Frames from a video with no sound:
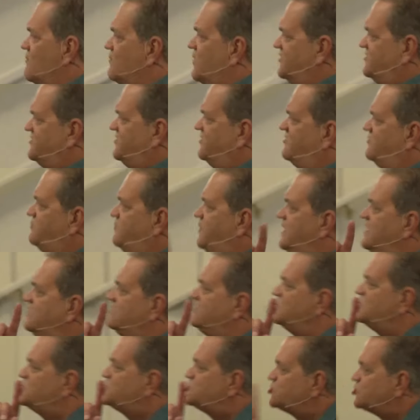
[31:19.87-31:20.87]
But to
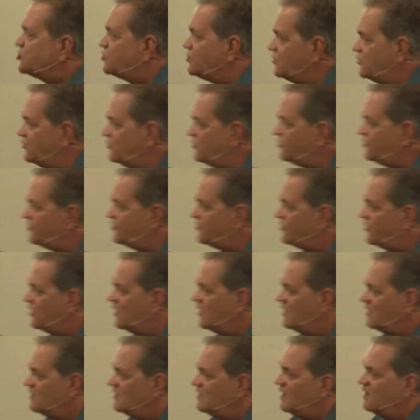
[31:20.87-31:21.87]
speak the truth
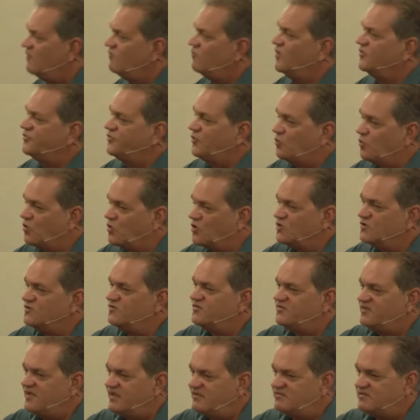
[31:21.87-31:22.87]
of what the
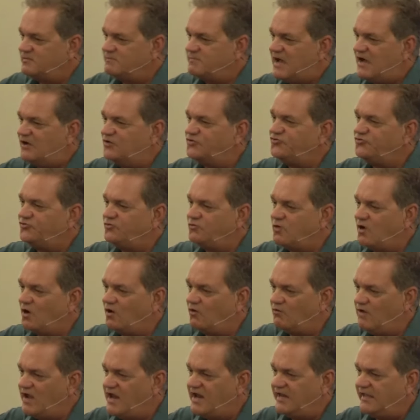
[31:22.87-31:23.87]
word says about you
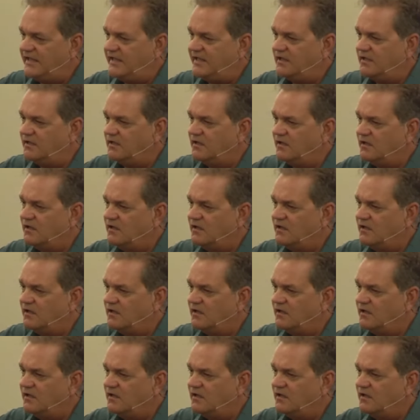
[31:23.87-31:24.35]
already,